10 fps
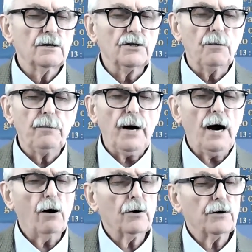the
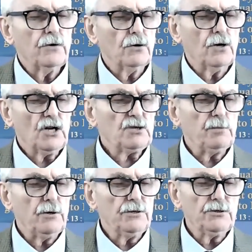power of your
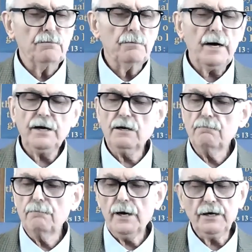gospel into many,
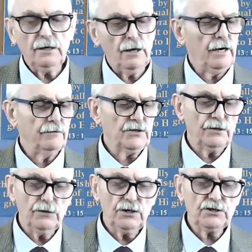many lives in
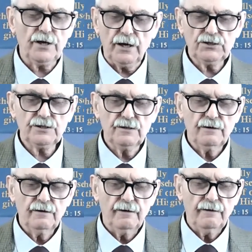these days,
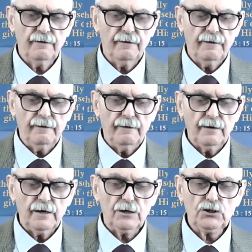
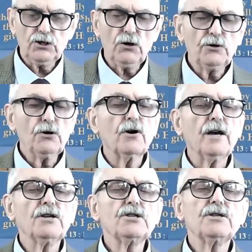and show your
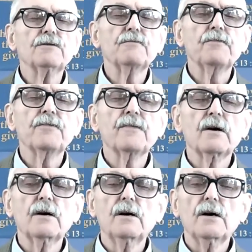grace
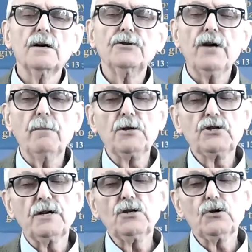and
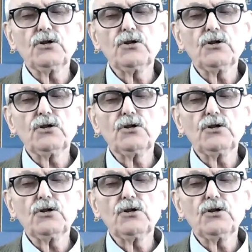demonstrate your